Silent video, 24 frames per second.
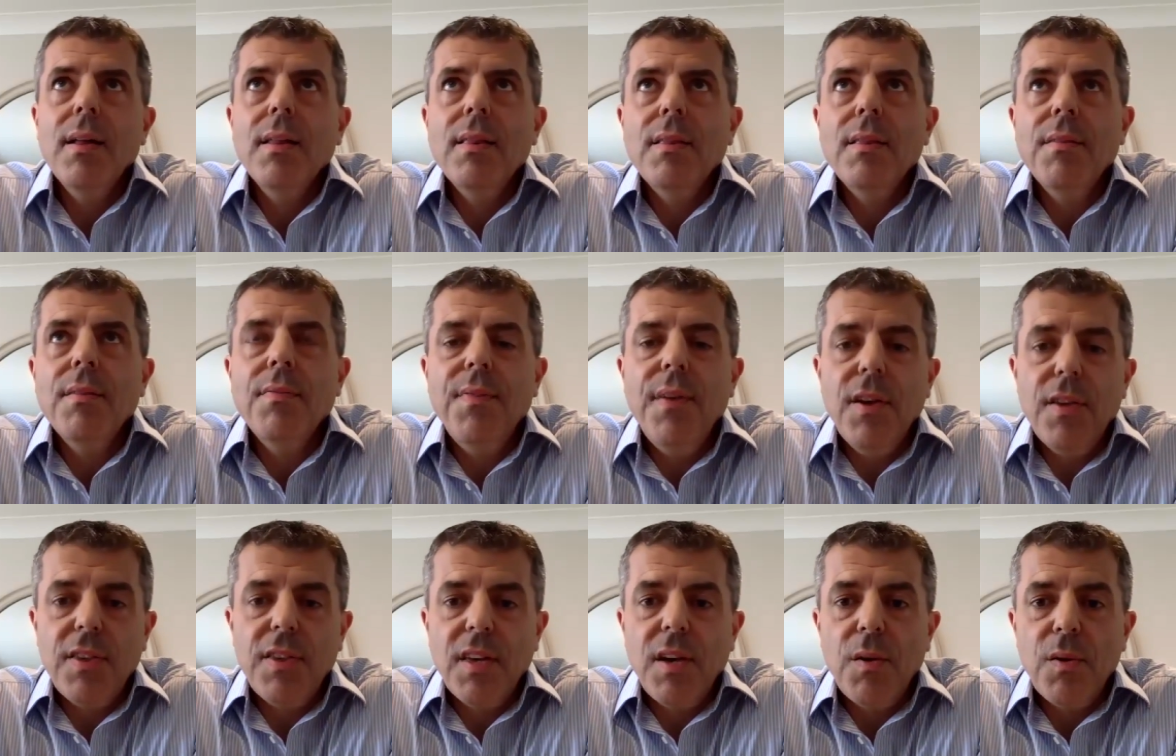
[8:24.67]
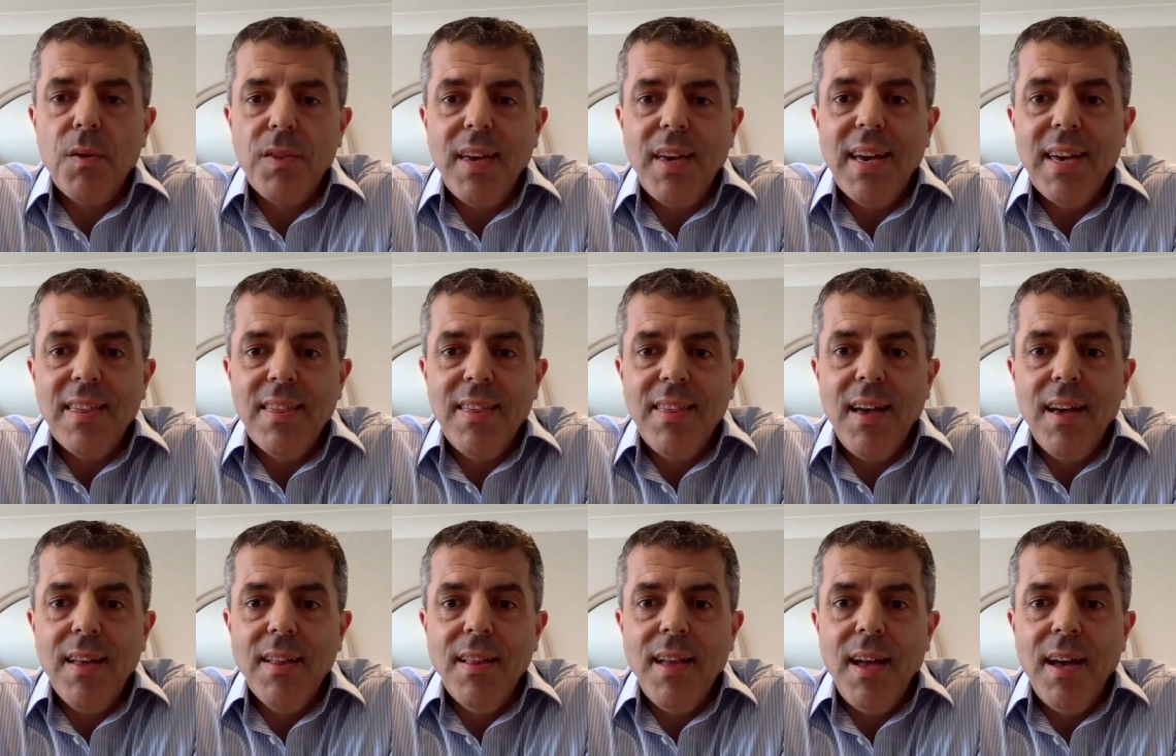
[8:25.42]
The first thing I'll say is
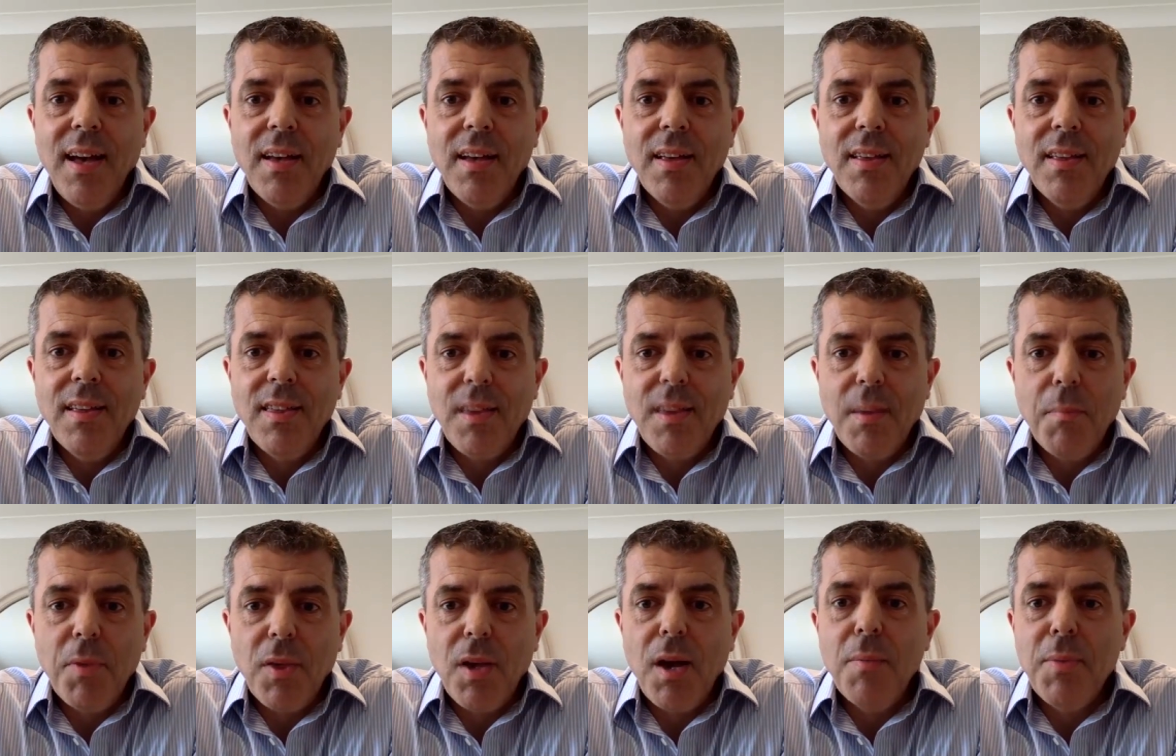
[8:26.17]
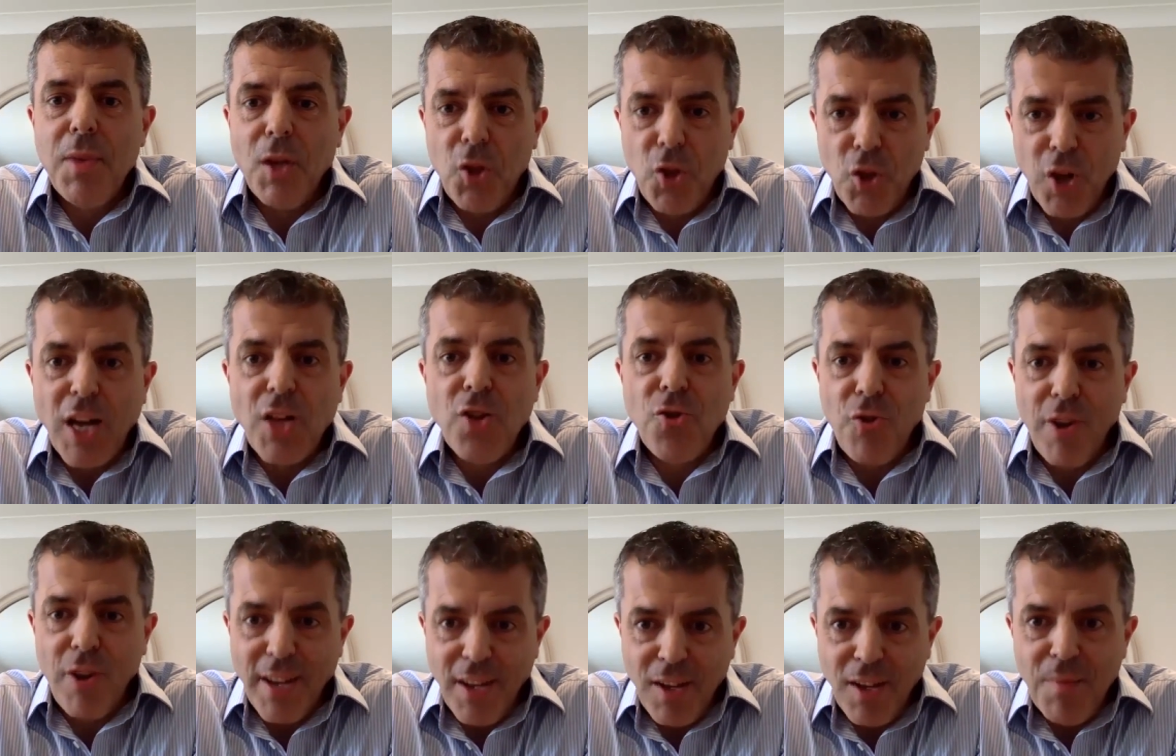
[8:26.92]
that sometimes exchange
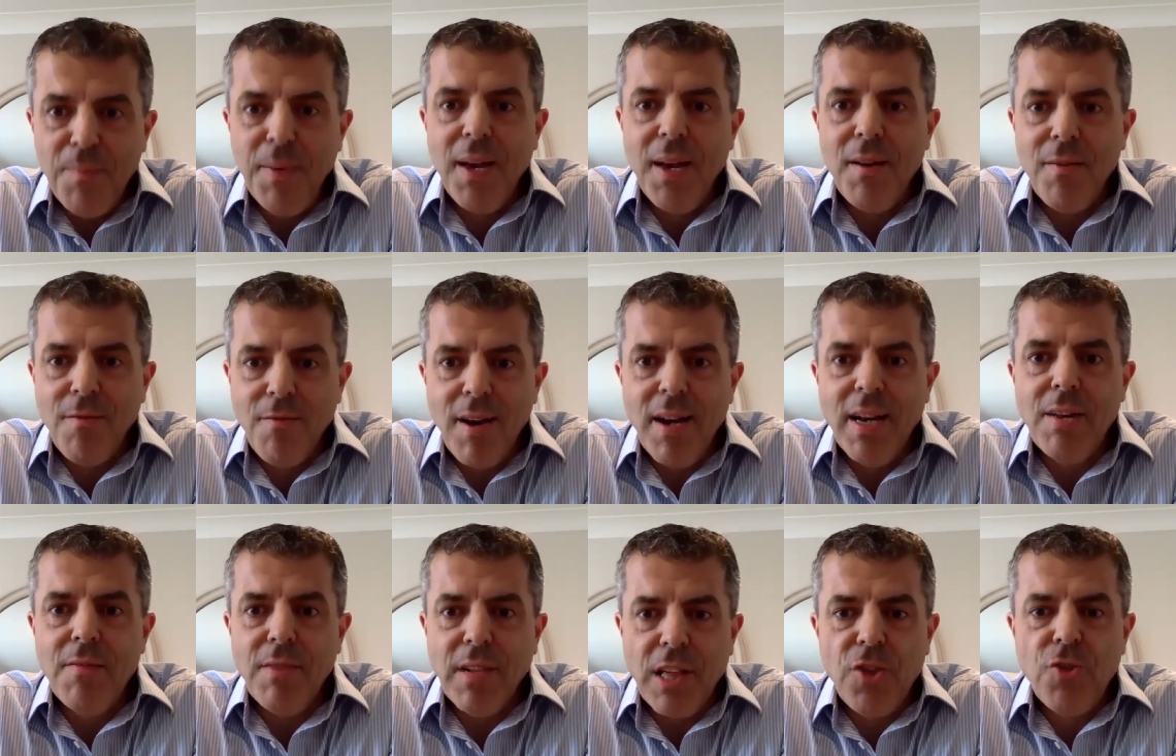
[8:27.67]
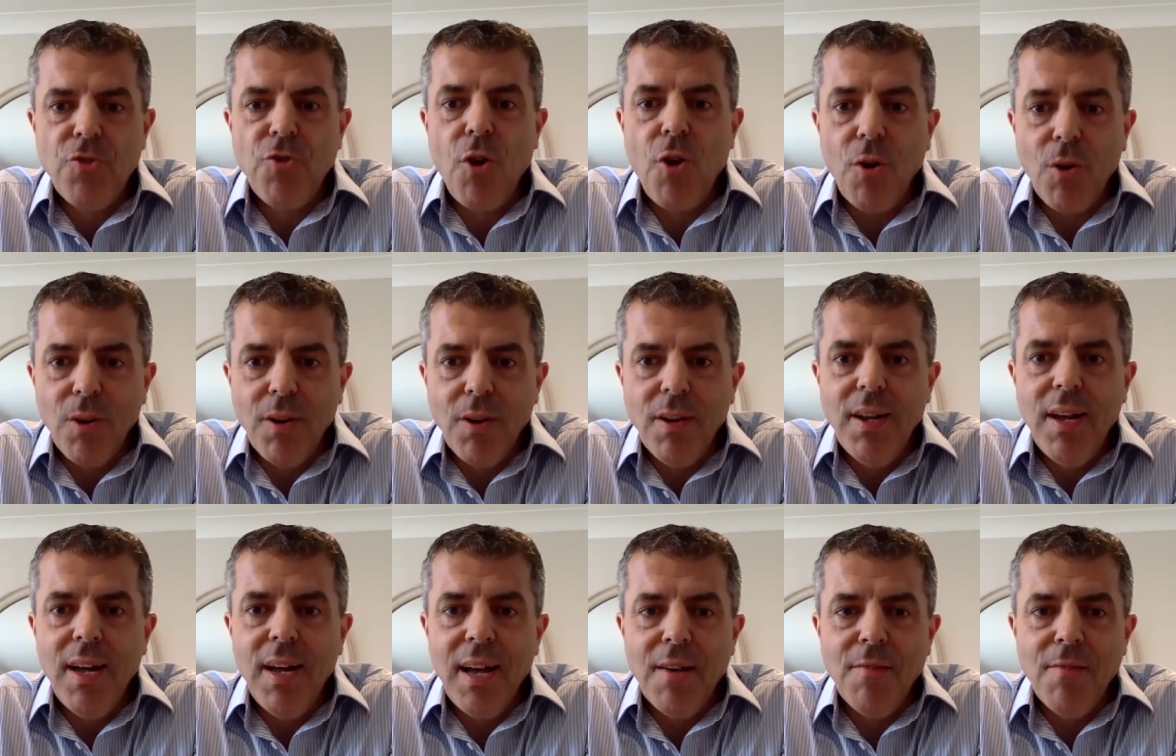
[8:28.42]
rate can be a really, really strong
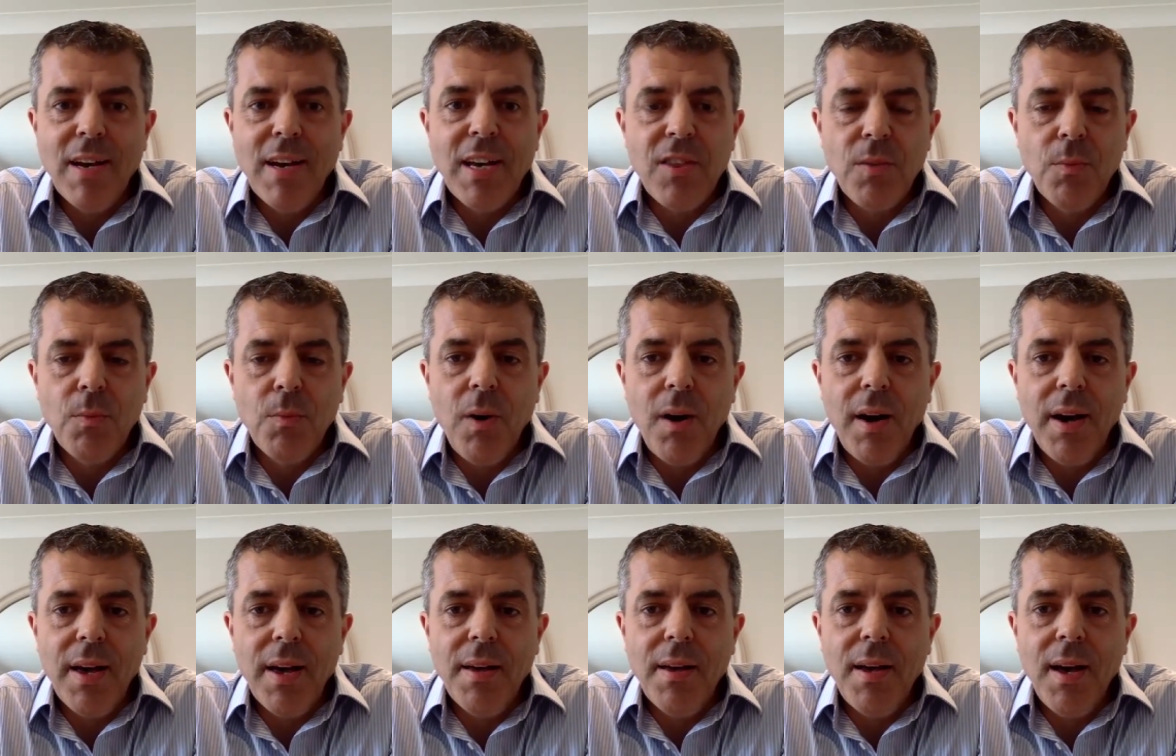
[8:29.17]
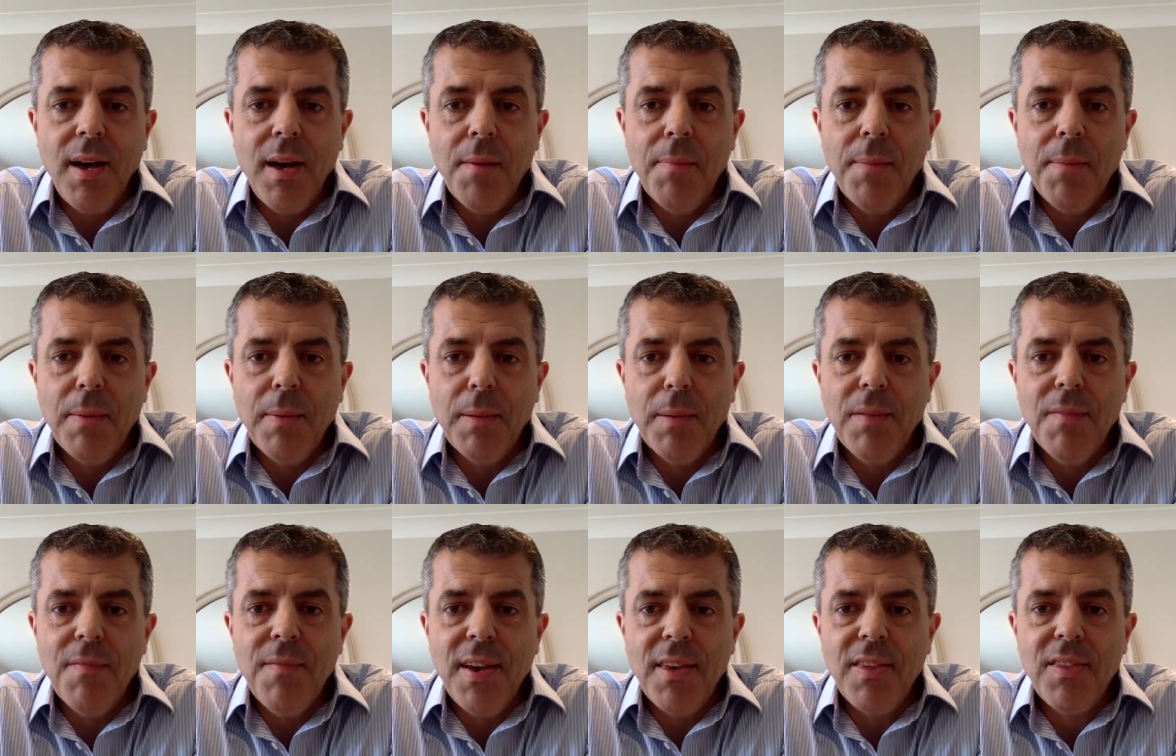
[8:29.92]
reason why people
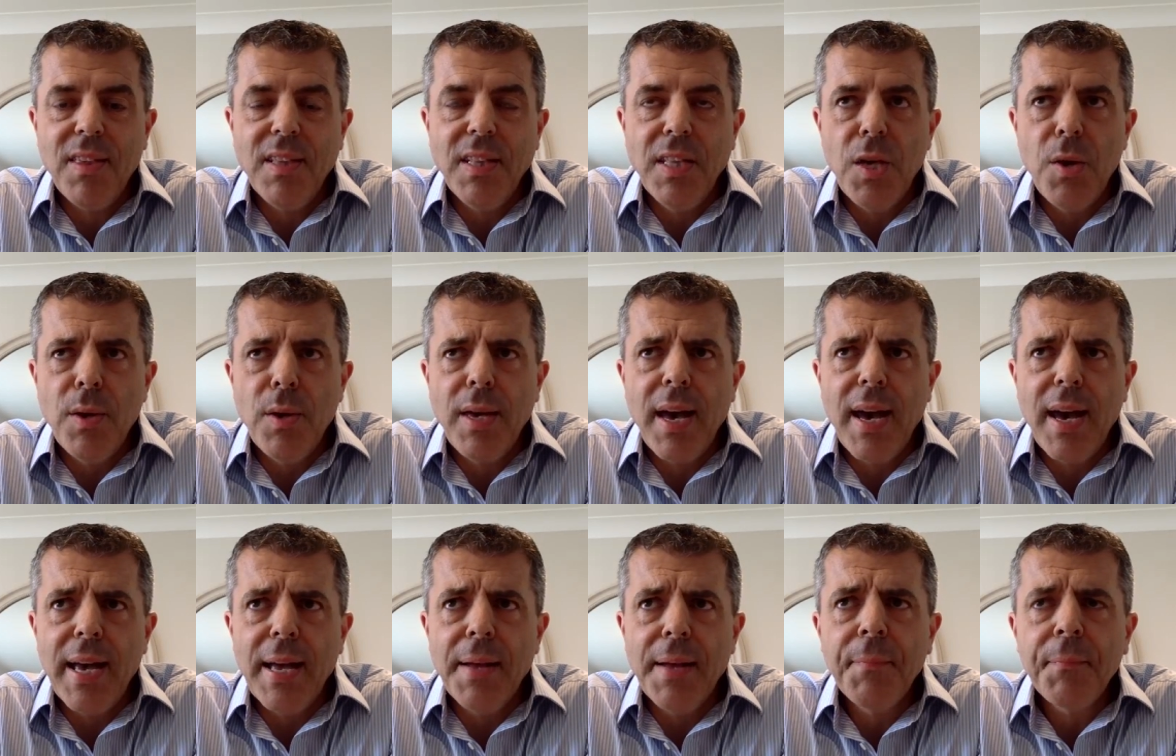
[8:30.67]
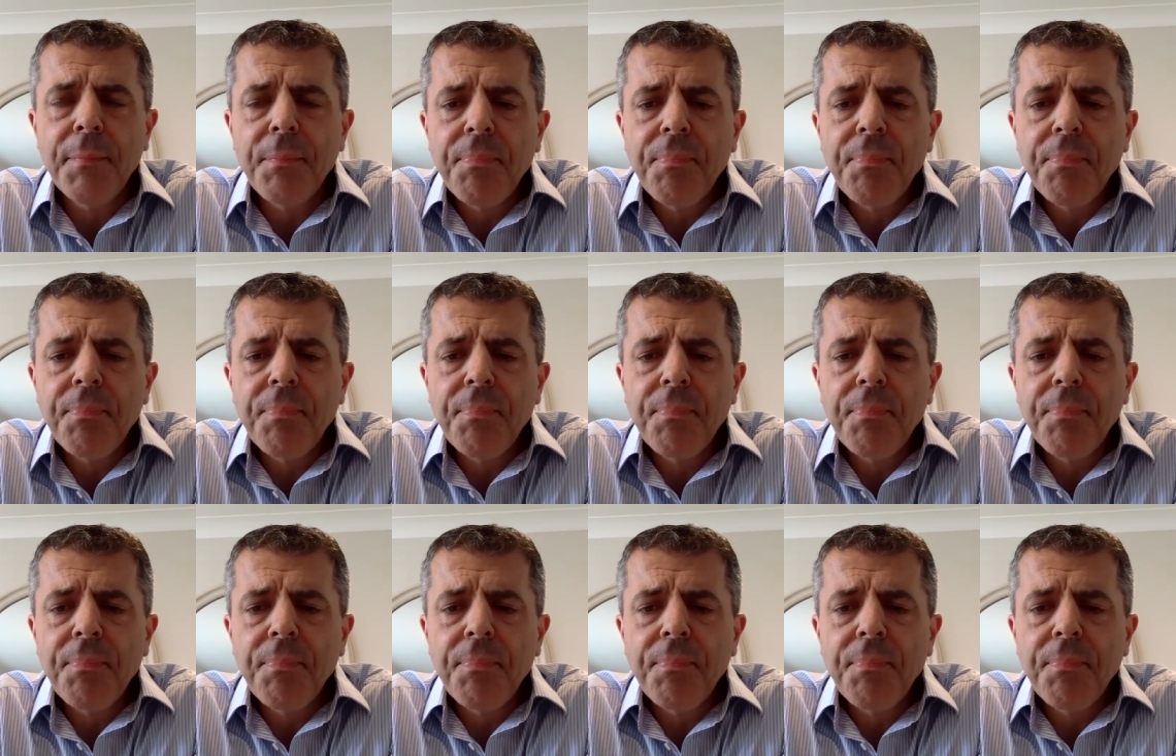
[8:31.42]
invest in the UK.